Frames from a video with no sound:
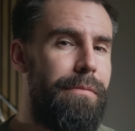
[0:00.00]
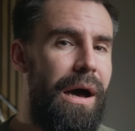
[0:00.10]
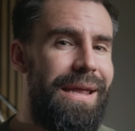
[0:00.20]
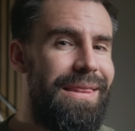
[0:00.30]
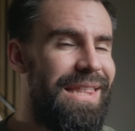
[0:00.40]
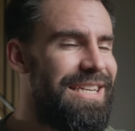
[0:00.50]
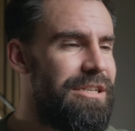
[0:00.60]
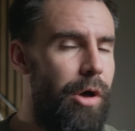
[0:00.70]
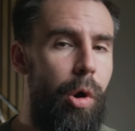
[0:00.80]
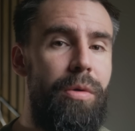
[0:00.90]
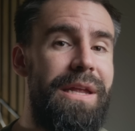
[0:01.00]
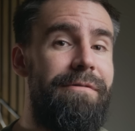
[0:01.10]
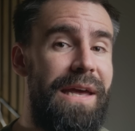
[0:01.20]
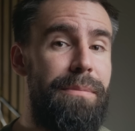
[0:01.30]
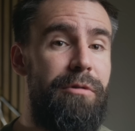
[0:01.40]
mind, this is only
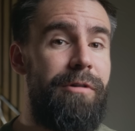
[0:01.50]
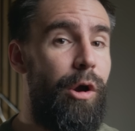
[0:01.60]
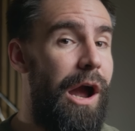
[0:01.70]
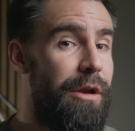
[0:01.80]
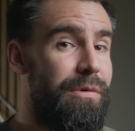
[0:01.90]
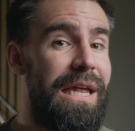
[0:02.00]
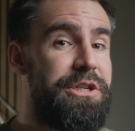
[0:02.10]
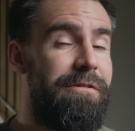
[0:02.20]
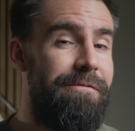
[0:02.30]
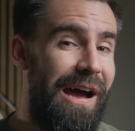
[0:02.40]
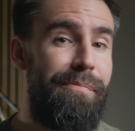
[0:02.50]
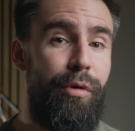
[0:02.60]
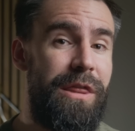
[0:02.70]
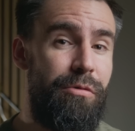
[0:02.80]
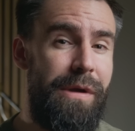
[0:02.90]
available for Unreal Engine five
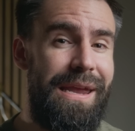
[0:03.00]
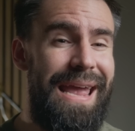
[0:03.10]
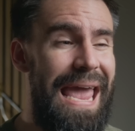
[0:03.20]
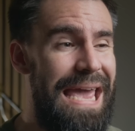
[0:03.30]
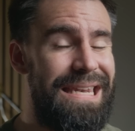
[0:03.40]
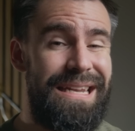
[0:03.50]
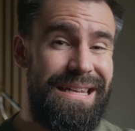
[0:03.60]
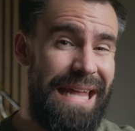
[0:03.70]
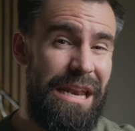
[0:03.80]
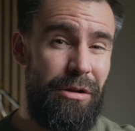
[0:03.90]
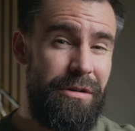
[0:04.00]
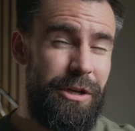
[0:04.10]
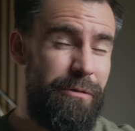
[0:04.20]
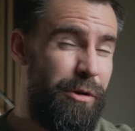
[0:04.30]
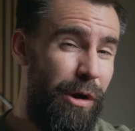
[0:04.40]
point three and later.
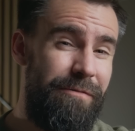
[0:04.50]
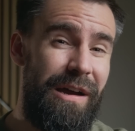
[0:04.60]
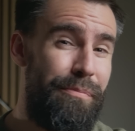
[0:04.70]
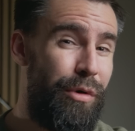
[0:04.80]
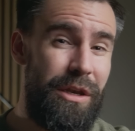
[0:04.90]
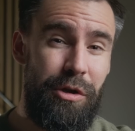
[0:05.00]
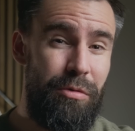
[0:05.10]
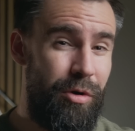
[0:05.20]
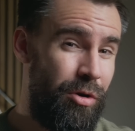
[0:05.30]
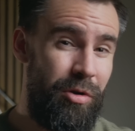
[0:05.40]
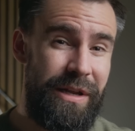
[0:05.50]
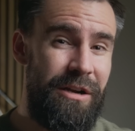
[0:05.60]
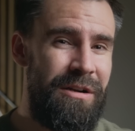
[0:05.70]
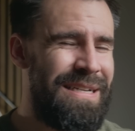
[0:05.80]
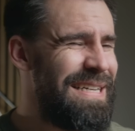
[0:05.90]
So if you're on five point two or
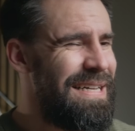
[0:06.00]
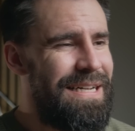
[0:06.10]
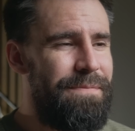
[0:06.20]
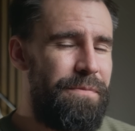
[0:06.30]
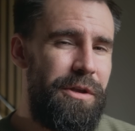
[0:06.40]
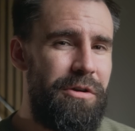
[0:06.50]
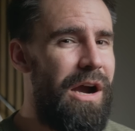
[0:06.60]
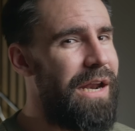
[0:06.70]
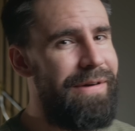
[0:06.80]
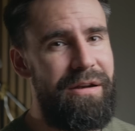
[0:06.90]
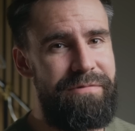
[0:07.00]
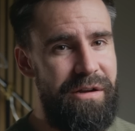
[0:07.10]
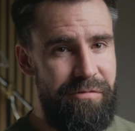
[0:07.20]
earlier, you're kind of out of luck